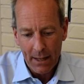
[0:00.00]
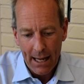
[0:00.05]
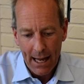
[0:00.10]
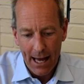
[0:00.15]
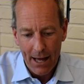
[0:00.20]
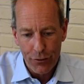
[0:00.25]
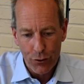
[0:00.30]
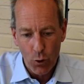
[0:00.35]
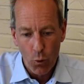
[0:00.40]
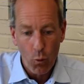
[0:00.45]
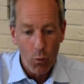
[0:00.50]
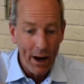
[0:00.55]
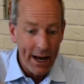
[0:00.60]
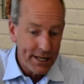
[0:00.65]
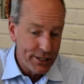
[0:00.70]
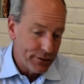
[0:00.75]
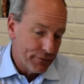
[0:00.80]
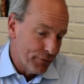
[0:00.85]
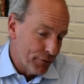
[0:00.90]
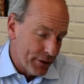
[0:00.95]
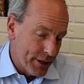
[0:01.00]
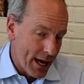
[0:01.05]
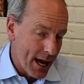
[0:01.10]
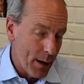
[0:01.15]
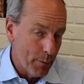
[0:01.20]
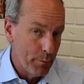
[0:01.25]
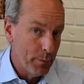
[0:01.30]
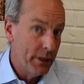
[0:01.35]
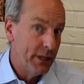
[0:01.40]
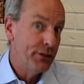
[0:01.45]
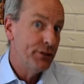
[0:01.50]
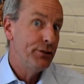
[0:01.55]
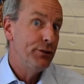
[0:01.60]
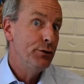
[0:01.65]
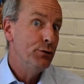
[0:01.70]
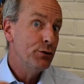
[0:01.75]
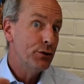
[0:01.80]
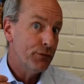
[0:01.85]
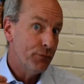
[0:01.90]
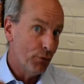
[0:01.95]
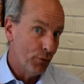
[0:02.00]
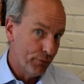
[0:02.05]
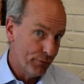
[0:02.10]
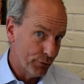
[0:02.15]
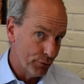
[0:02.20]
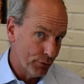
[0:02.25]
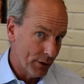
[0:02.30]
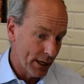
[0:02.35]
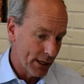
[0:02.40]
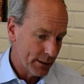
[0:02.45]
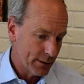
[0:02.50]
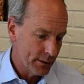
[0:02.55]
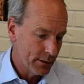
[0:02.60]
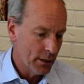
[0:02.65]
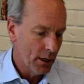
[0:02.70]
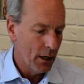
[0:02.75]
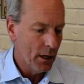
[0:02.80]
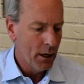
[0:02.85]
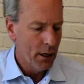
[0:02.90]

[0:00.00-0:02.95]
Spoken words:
and the waste for them is useful for us.